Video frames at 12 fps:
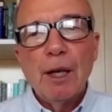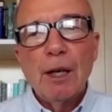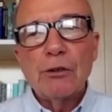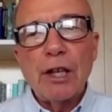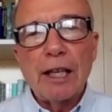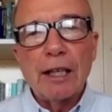
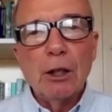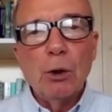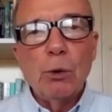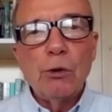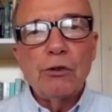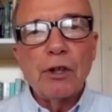St.
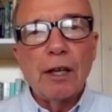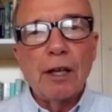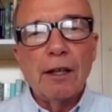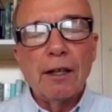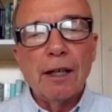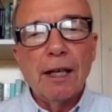Luke's
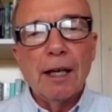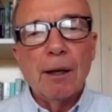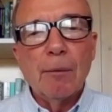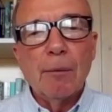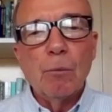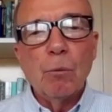and
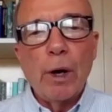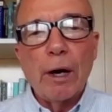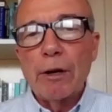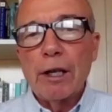where